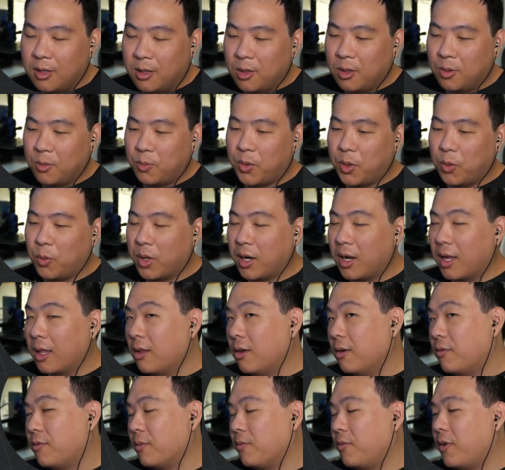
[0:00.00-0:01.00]
But what I
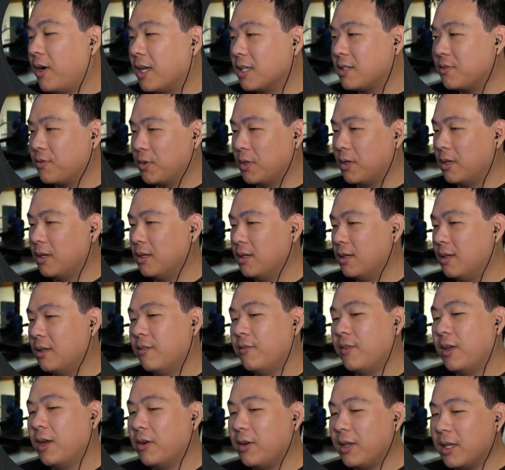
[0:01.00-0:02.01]
learned from Phosphor,
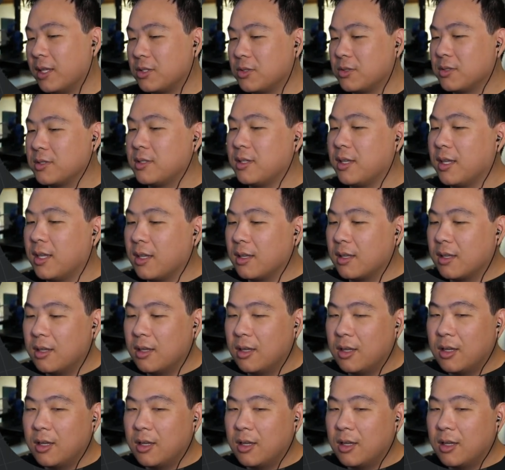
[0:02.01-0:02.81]
very interesting.